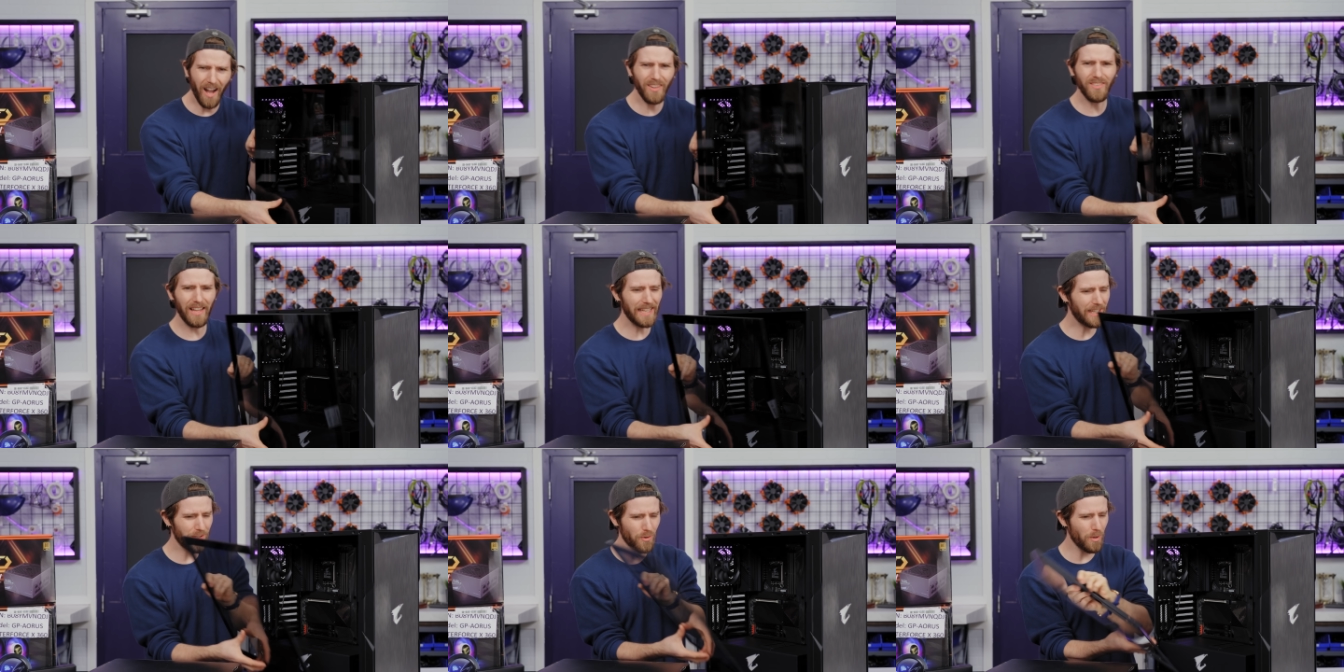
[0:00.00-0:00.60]

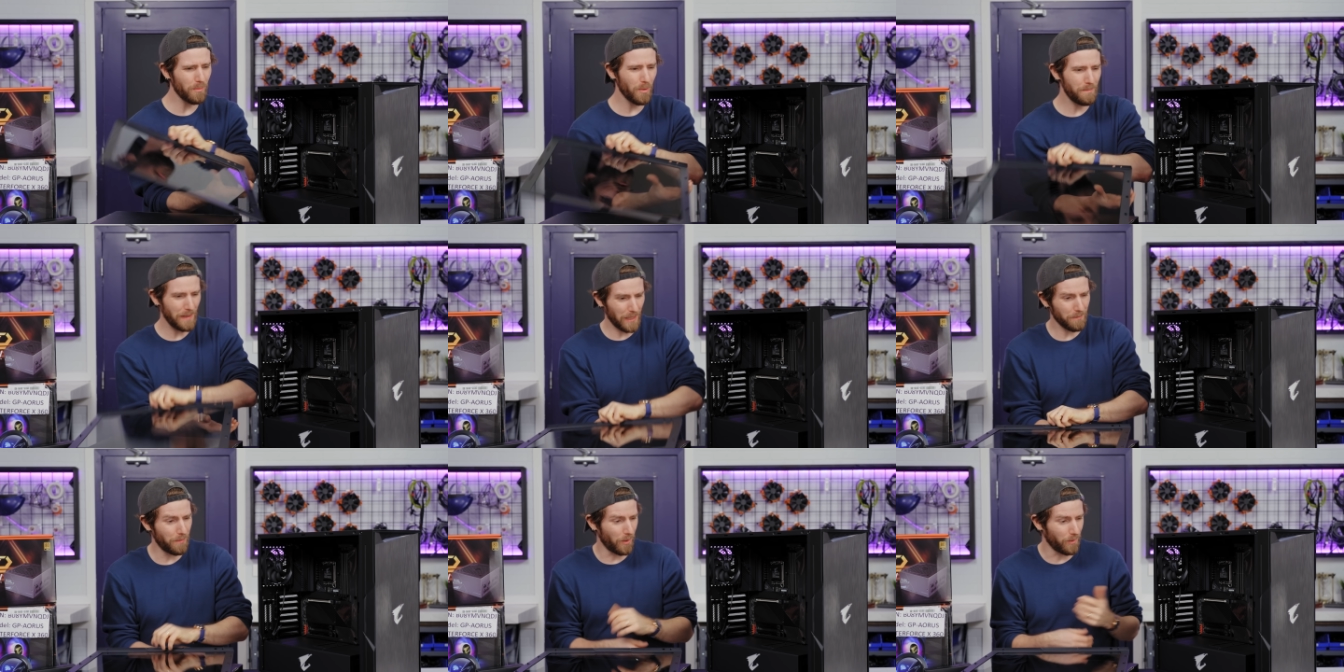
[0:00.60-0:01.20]
Unlike a normal
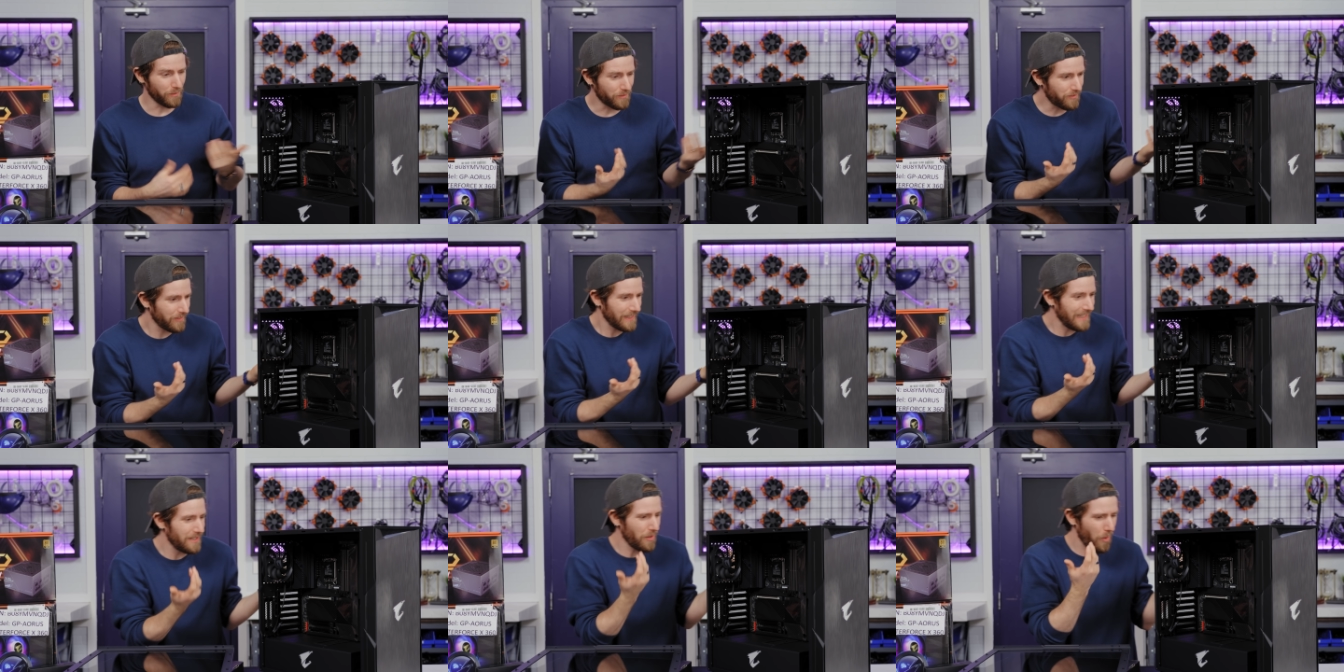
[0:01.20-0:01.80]
bare bones,
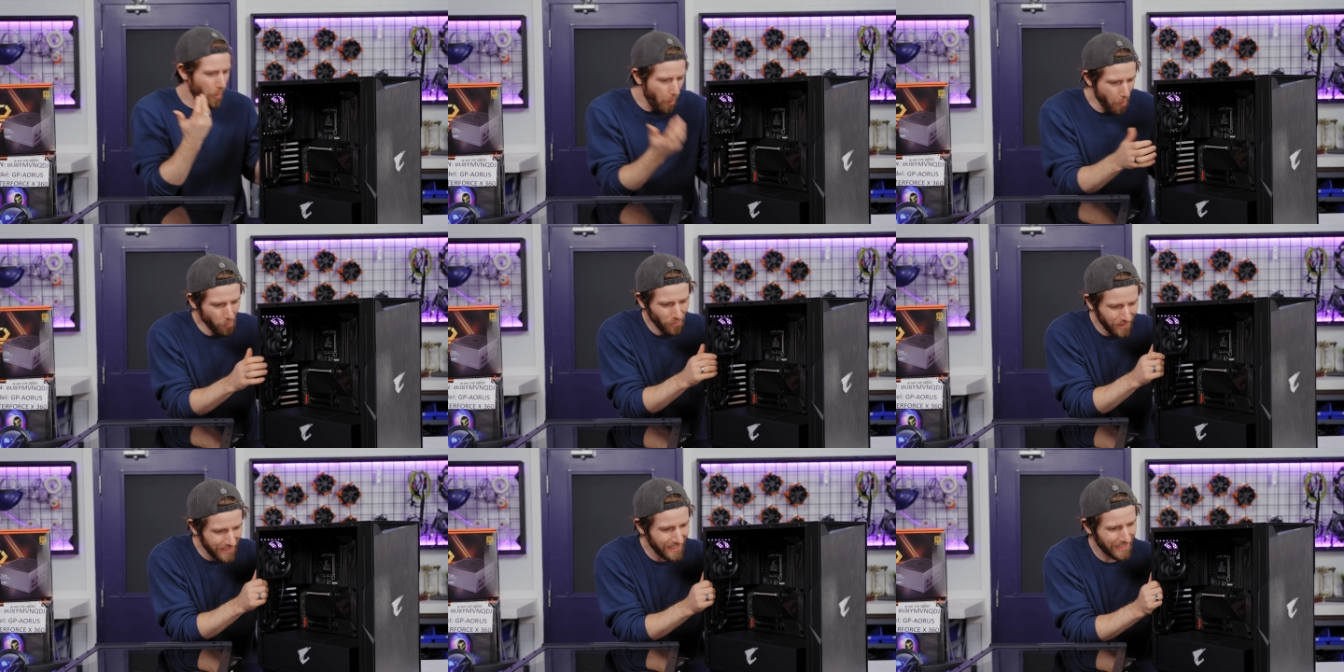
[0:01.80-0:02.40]
it
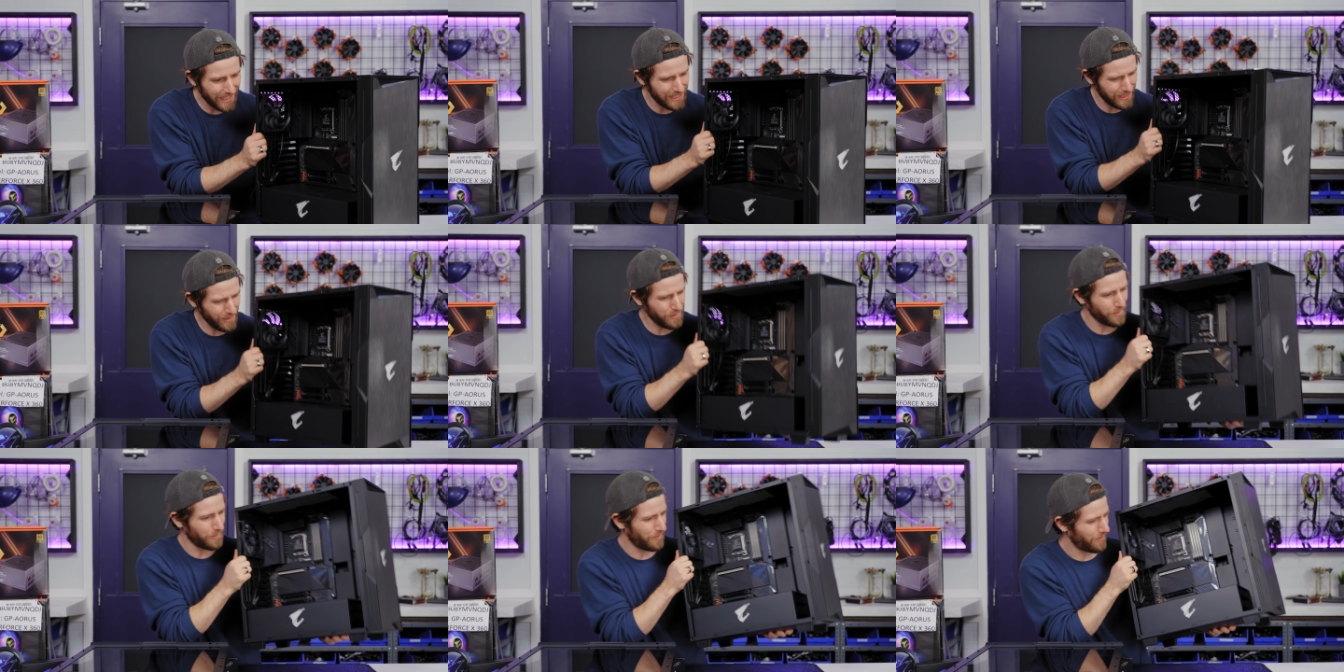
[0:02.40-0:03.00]
only
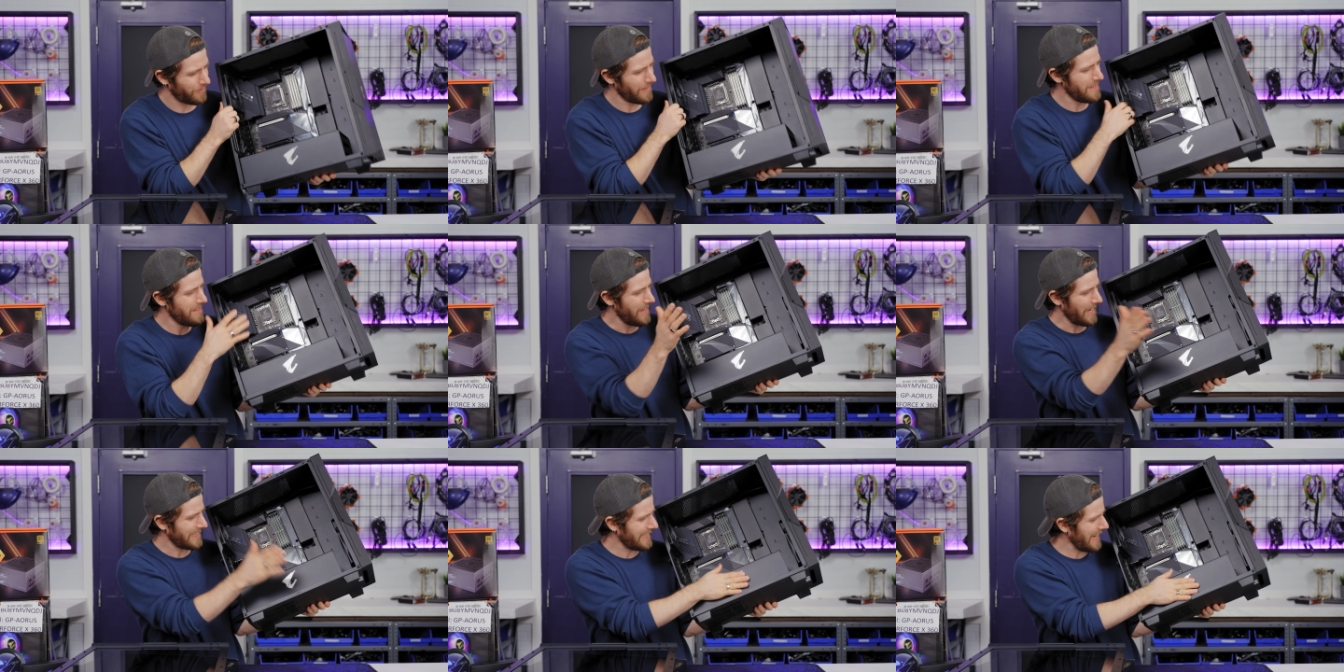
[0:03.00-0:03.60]
includes
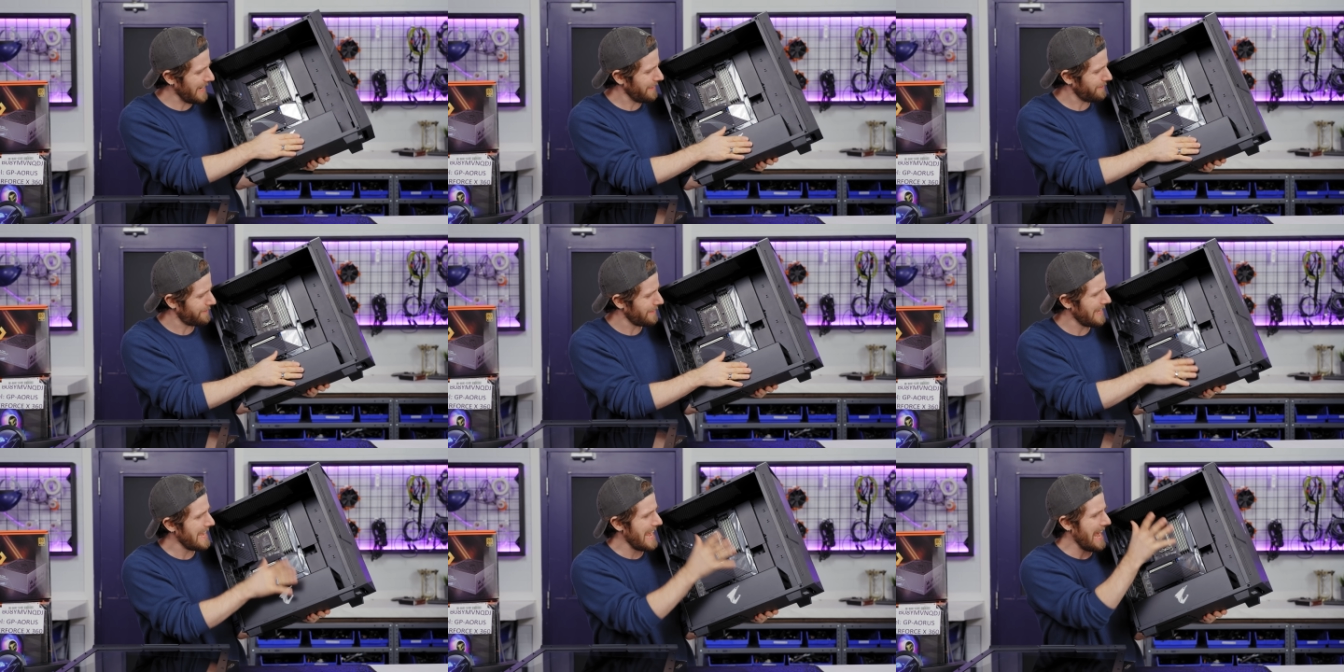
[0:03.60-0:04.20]
a
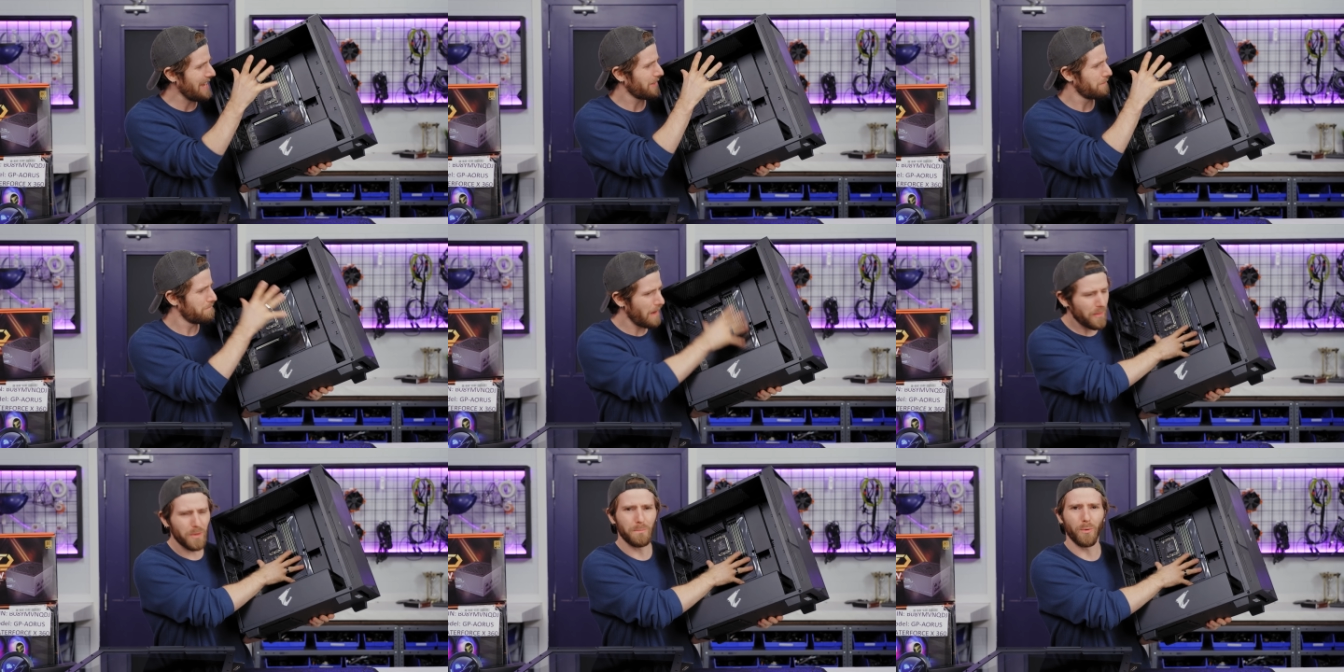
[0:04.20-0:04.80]
case and a
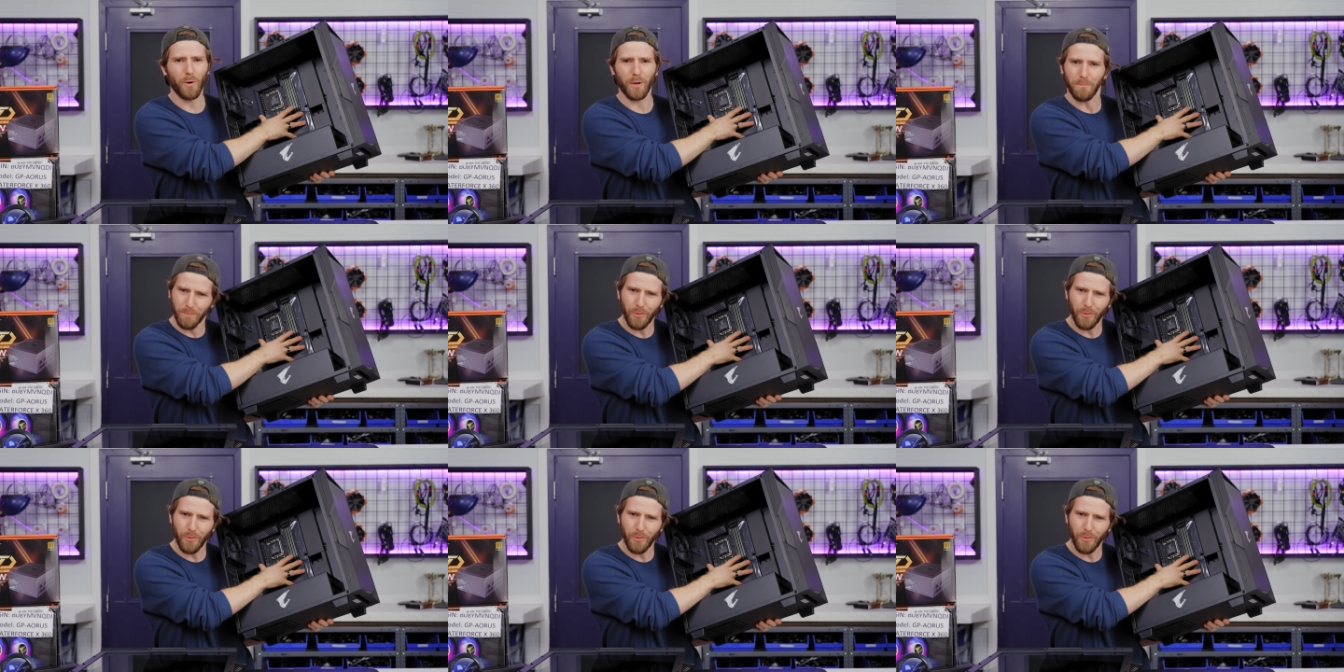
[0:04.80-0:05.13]
motherboard